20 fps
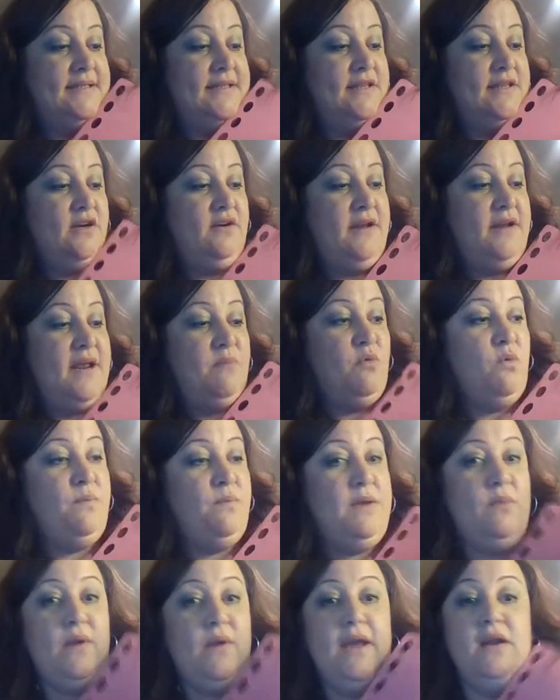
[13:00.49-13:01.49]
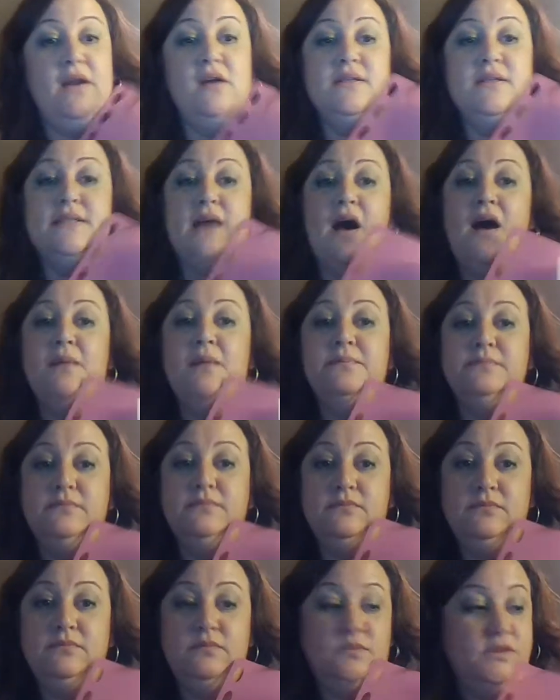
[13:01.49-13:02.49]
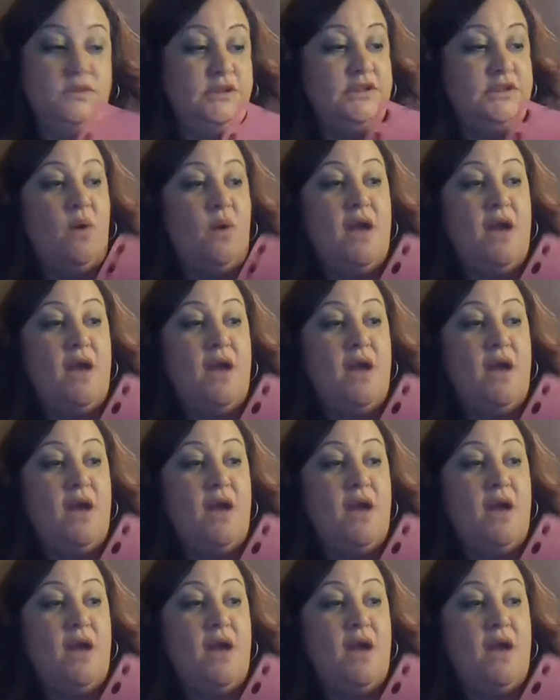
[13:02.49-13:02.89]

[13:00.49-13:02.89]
Their name will be right on top, so I